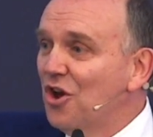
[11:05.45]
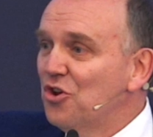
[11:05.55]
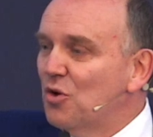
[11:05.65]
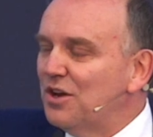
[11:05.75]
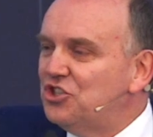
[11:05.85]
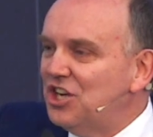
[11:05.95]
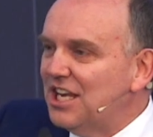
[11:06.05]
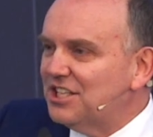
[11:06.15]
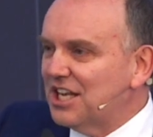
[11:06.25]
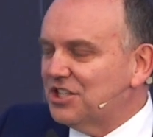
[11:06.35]
You know, when
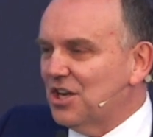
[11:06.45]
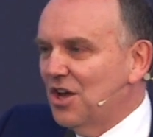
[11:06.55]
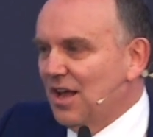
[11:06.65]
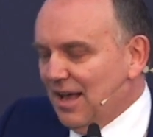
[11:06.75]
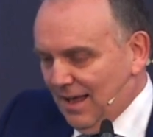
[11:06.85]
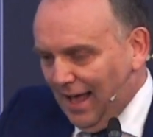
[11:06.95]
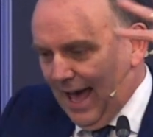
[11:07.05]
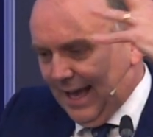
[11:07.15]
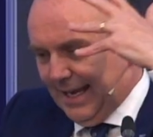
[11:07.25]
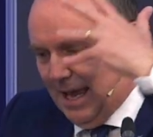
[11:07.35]
Jesus
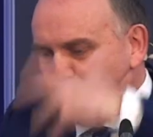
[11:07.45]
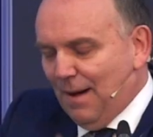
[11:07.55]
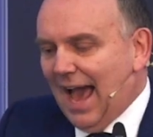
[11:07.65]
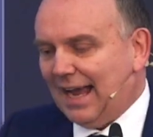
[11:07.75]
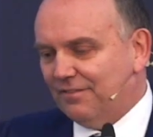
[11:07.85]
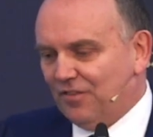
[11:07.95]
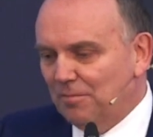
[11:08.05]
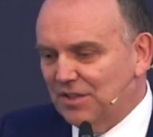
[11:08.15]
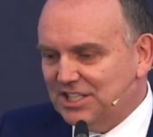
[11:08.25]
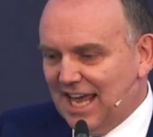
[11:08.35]
uh, came back
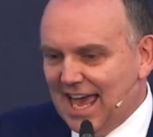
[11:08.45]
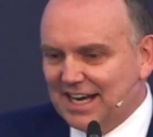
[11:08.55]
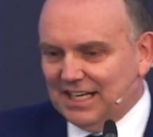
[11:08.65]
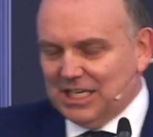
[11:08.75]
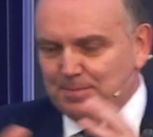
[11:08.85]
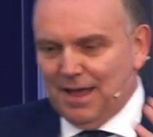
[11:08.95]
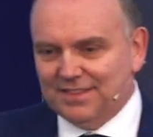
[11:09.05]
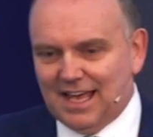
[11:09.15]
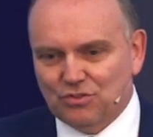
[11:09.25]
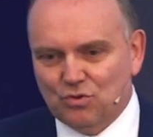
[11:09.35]
from the dead and he spent
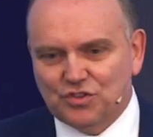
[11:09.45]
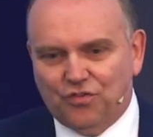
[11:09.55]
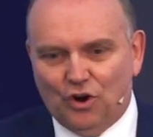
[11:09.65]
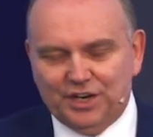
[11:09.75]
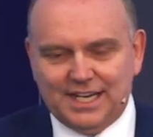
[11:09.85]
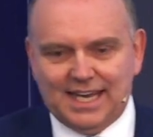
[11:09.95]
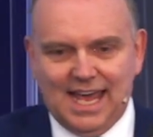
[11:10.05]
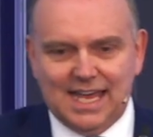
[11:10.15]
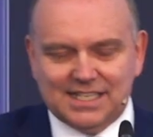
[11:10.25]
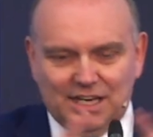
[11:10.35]
that, those forty
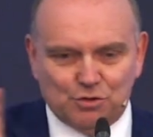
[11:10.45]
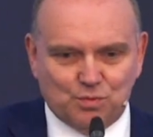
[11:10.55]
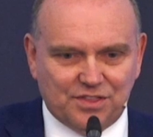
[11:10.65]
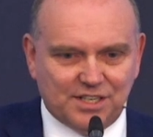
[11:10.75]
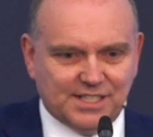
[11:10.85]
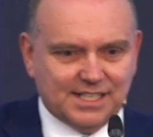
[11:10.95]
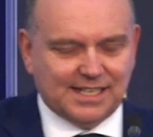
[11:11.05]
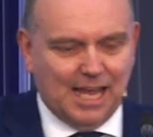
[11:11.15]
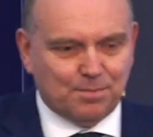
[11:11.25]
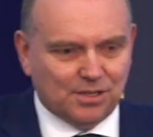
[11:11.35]
days, and he was with his
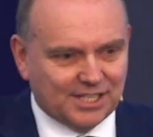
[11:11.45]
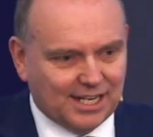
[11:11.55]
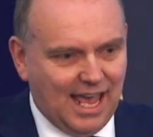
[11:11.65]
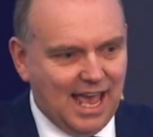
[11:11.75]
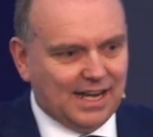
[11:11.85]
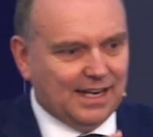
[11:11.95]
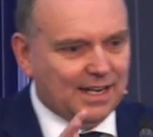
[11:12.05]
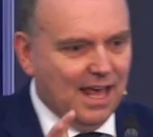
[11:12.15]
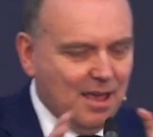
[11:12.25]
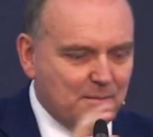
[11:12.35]
disciples again,
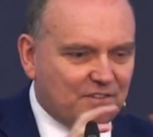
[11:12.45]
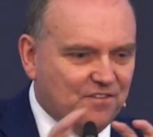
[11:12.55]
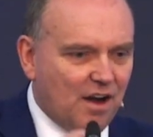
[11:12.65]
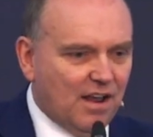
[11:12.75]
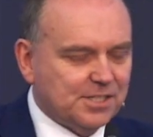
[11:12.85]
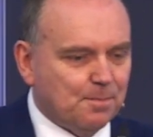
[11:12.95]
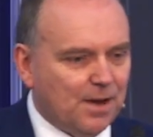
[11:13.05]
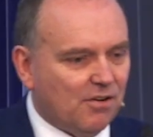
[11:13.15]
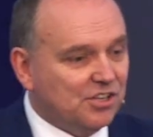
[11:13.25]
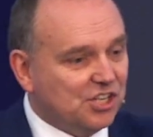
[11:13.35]
and he made various
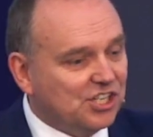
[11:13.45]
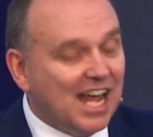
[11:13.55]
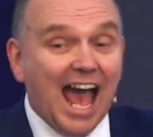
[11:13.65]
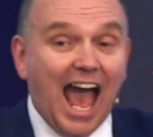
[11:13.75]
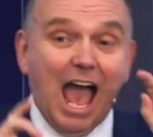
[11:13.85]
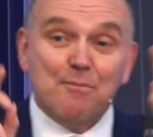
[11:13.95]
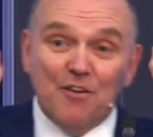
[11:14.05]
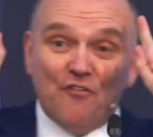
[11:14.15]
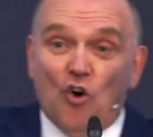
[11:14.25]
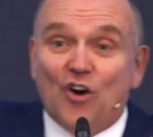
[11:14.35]
appearances,
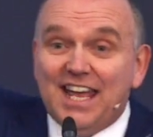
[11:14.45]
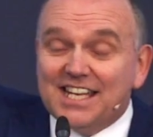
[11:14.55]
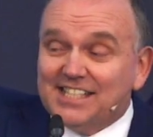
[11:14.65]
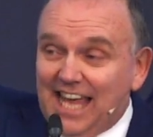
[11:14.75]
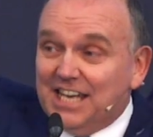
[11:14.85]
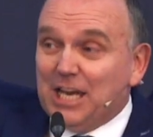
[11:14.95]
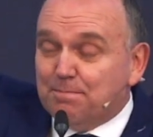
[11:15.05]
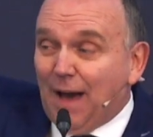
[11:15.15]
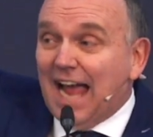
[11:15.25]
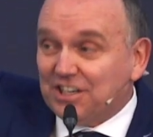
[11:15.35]
before he ascended
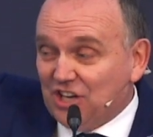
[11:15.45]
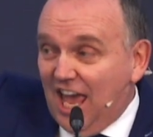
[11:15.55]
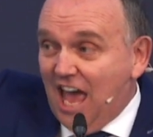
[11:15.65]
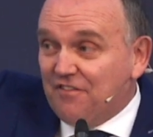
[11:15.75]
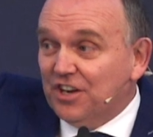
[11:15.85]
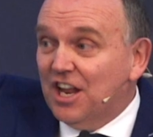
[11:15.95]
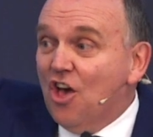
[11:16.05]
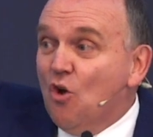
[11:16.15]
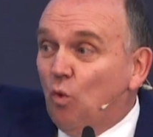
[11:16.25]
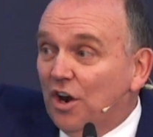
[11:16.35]
back to heaven,
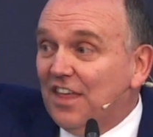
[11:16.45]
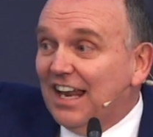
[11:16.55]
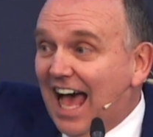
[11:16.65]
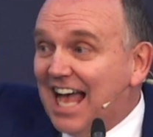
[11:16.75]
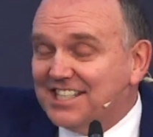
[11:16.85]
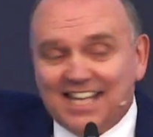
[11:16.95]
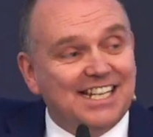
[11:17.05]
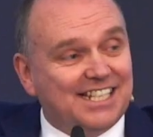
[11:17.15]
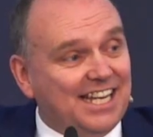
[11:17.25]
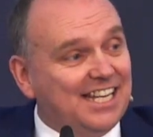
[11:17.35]
one of the last
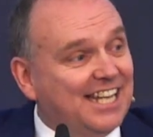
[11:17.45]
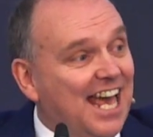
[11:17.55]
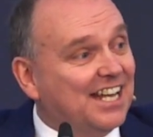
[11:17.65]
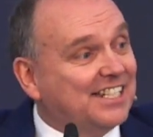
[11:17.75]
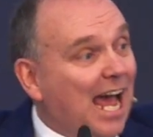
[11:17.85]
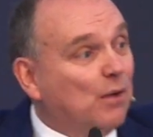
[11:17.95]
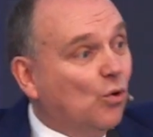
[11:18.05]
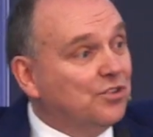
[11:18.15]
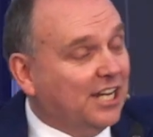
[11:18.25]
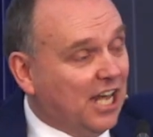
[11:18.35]
things that he said is, I'm
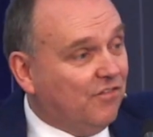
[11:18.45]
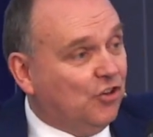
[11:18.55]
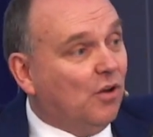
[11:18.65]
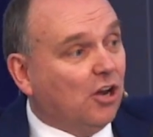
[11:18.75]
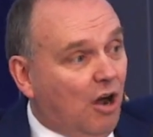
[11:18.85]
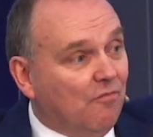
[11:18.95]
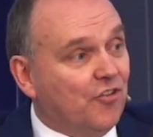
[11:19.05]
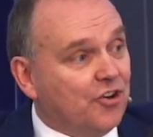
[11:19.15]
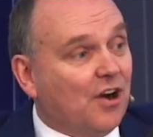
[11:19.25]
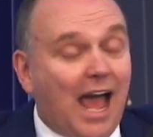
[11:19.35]
going to give you a
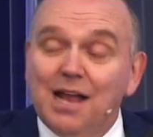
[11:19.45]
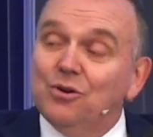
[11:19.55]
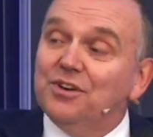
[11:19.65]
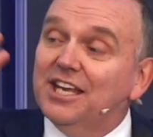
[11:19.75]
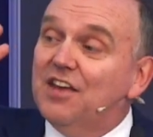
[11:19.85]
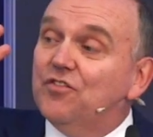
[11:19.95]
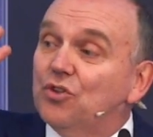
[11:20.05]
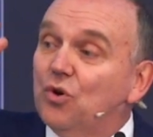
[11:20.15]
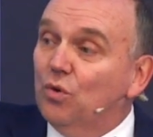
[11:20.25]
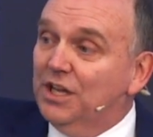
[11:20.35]
comforter. I'm going to give you
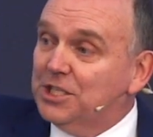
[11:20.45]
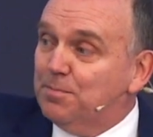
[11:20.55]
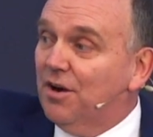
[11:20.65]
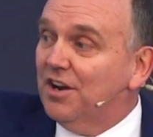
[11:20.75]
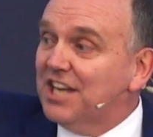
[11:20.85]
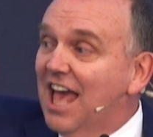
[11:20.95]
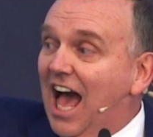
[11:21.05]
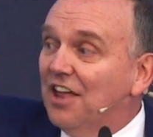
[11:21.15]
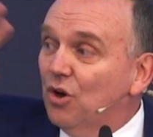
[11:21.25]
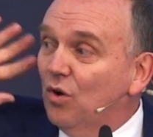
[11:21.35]
the Holy Spirit,
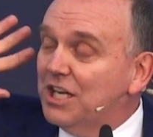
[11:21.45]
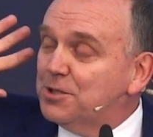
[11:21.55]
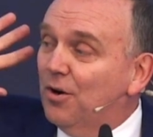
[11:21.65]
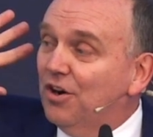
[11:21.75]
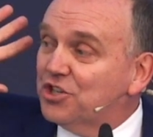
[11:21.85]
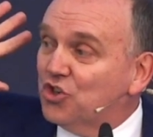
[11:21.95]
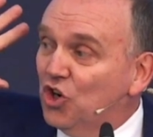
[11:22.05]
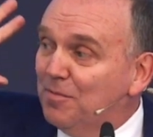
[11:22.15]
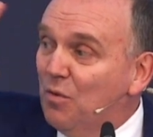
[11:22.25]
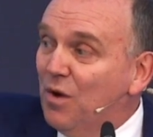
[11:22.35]
and the Holy Spirit is going
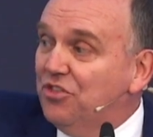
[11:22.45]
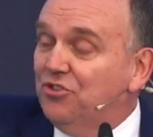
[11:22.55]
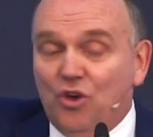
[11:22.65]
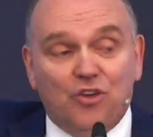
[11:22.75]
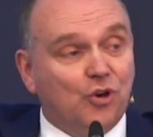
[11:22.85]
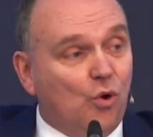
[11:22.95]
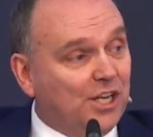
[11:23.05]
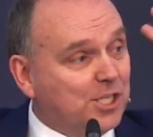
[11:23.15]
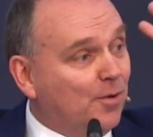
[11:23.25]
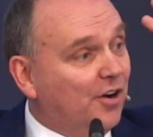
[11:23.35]
to be with you, and the
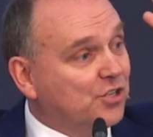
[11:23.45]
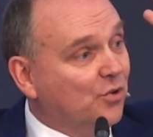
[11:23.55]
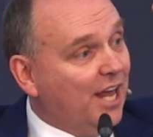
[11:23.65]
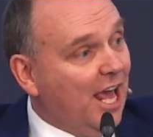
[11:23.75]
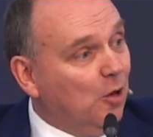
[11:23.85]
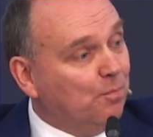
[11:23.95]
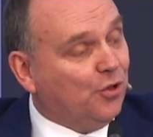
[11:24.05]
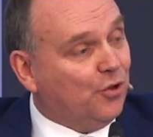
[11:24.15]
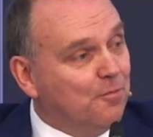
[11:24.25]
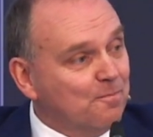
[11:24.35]
Holy Spirit is going to help
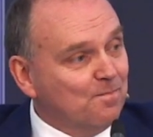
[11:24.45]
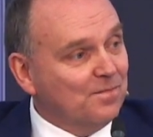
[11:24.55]
you.